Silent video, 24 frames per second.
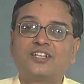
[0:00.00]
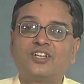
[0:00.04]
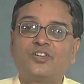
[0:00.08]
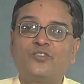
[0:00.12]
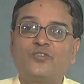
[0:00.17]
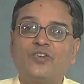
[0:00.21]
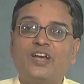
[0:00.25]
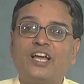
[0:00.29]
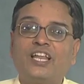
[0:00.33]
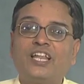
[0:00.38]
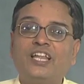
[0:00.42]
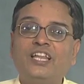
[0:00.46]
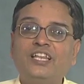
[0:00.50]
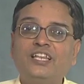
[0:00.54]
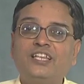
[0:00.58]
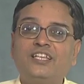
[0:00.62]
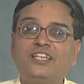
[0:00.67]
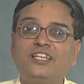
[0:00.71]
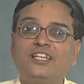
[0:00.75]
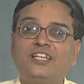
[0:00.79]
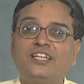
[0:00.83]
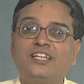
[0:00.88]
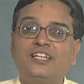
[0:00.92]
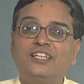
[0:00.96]
wherein
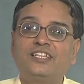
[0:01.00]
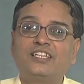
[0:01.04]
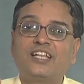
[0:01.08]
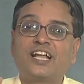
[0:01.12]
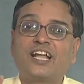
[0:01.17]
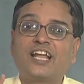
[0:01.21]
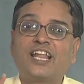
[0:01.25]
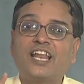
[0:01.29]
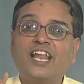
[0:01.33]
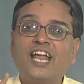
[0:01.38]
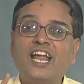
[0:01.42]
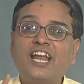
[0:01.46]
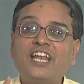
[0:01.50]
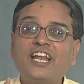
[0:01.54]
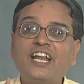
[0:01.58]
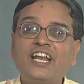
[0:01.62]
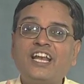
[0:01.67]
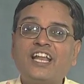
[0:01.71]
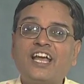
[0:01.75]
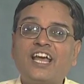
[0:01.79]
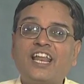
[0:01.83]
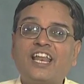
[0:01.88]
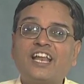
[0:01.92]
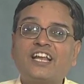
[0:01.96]
the grating
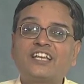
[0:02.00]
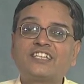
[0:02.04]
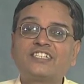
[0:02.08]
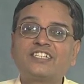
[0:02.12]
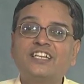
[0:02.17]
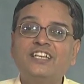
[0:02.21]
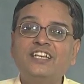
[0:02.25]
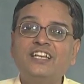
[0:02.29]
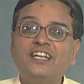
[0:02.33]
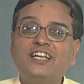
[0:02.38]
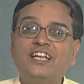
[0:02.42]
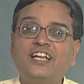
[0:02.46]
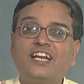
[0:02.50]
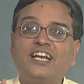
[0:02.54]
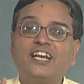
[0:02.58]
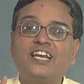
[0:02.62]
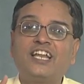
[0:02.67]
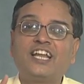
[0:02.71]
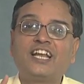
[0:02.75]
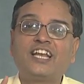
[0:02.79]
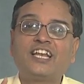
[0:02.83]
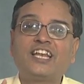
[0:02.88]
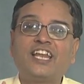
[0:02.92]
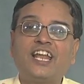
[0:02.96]
direction
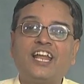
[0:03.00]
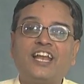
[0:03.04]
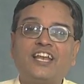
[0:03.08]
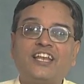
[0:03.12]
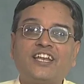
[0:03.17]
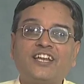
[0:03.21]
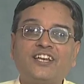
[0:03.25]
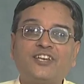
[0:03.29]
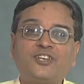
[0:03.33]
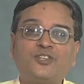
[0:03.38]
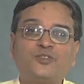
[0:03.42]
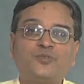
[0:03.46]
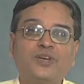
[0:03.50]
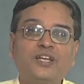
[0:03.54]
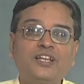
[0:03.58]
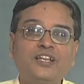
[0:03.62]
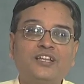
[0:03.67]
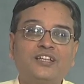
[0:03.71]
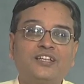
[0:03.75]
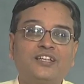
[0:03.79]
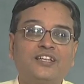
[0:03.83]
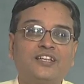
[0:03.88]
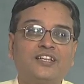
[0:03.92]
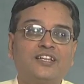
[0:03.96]
dictated your
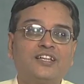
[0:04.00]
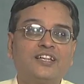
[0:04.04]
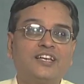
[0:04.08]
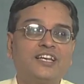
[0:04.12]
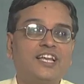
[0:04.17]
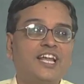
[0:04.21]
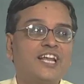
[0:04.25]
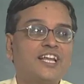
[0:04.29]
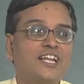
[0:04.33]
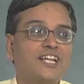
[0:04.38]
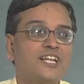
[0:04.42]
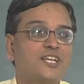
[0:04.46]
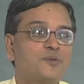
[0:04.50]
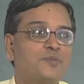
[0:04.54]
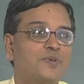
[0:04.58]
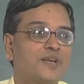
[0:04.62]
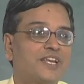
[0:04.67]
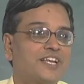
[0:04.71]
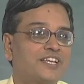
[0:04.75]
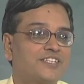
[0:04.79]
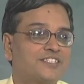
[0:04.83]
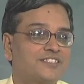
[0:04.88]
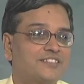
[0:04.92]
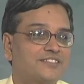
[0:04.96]
data
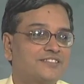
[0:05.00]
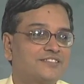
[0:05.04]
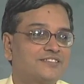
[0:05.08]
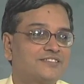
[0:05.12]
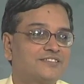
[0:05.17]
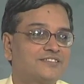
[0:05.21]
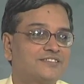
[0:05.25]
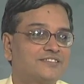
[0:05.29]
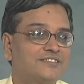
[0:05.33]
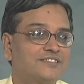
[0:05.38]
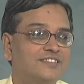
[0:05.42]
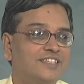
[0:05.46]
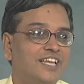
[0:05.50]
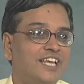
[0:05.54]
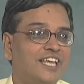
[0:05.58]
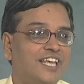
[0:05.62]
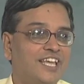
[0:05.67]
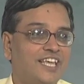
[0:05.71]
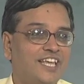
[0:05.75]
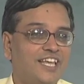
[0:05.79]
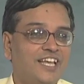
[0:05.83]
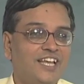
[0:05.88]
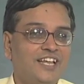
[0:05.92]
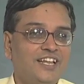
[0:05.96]
interpretation.
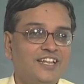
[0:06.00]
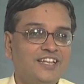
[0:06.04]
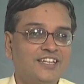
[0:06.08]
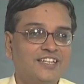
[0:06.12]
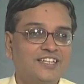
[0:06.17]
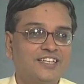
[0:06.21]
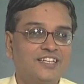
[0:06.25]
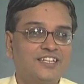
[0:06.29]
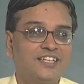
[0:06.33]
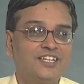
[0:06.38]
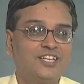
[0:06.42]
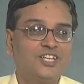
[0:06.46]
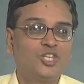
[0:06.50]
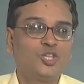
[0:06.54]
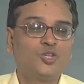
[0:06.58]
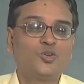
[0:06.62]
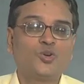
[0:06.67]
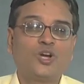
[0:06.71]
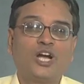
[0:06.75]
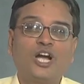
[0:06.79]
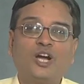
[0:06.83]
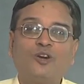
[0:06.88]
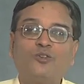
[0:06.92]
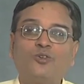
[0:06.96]
Here you
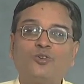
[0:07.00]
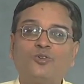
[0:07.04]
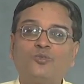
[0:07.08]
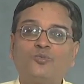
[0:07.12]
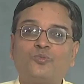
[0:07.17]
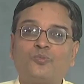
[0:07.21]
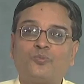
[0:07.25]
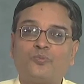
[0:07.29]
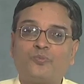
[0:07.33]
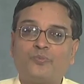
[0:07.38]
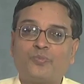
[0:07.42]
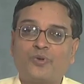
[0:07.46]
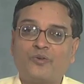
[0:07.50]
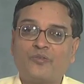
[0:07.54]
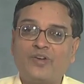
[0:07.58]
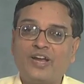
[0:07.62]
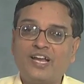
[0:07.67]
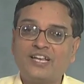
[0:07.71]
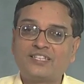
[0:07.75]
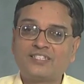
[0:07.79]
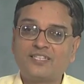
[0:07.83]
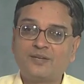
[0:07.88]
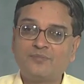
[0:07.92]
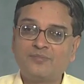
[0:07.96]
have to
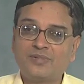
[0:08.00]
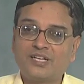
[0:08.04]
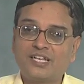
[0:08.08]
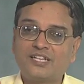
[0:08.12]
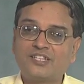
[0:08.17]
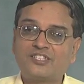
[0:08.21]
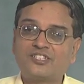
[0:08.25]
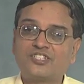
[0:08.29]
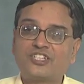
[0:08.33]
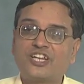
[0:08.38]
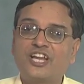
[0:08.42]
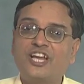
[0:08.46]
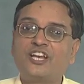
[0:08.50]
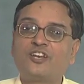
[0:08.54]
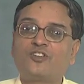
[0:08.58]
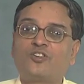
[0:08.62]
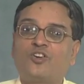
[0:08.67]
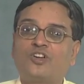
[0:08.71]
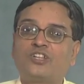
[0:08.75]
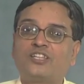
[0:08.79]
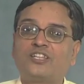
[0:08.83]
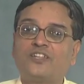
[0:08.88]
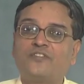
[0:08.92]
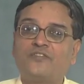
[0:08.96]
provide some constraint
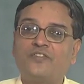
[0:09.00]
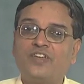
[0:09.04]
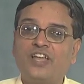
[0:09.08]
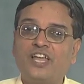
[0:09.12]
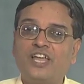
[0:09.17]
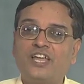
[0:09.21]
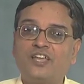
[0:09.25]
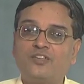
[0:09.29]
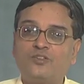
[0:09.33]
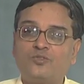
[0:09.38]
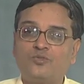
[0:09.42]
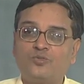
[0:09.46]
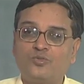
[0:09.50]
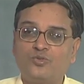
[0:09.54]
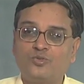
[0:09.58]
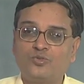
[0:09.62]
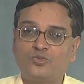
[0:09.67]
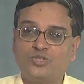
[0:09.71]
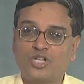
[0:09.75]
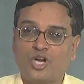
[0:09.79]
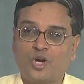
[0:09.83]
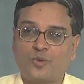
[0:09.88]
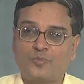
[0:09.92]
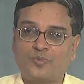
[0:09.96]
on the way you do
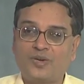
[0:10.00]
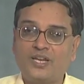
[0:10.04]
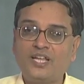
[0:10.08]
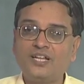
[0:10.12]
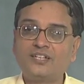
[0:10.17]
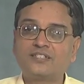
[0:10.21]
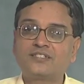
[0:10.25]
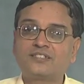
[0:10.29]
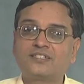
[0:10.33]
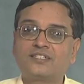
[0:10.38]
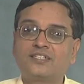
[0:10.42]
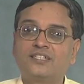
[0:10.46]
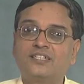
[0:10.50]
the optics